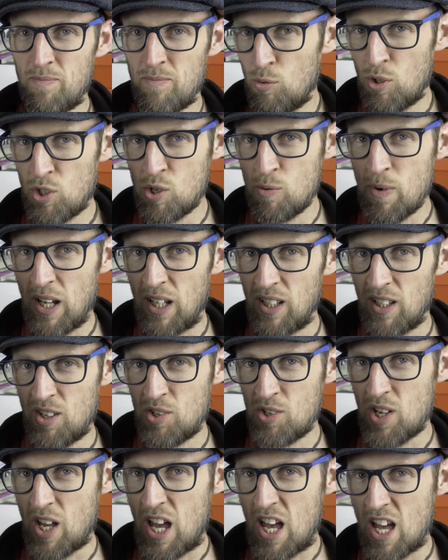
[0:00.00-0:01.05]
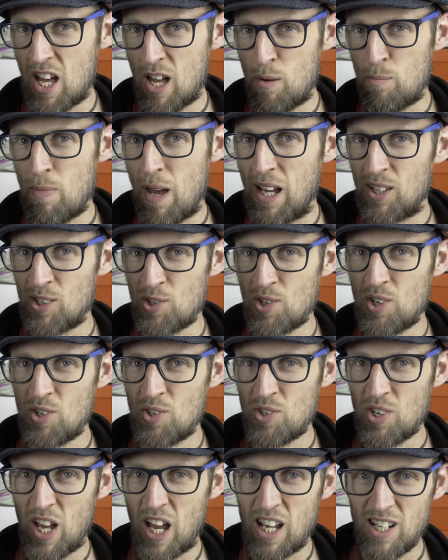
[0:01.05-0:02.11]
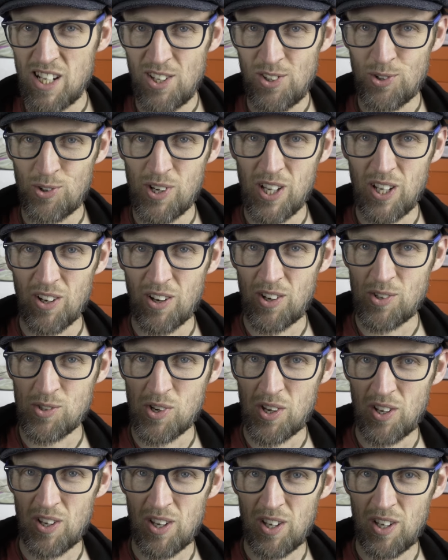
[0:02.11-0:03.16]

What do you make of this Air Pegasus 83, guys?